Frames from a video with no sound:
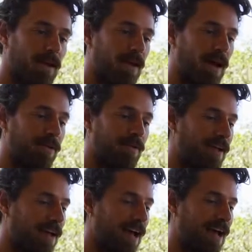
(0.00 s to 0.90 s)
I would
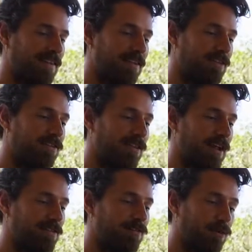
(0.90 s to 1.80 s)
say as
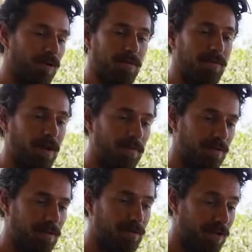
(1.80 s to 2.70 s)
a rule of
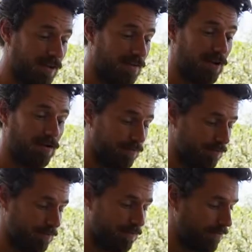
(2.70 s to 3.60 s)
thumb, if you're gonna start
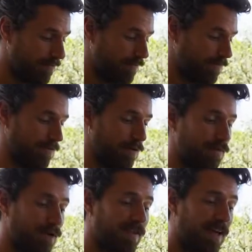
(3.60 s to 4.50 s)
your
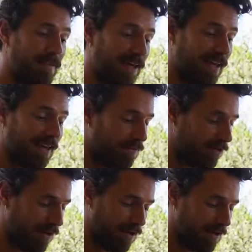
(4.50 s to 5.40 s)
first time making kimchi,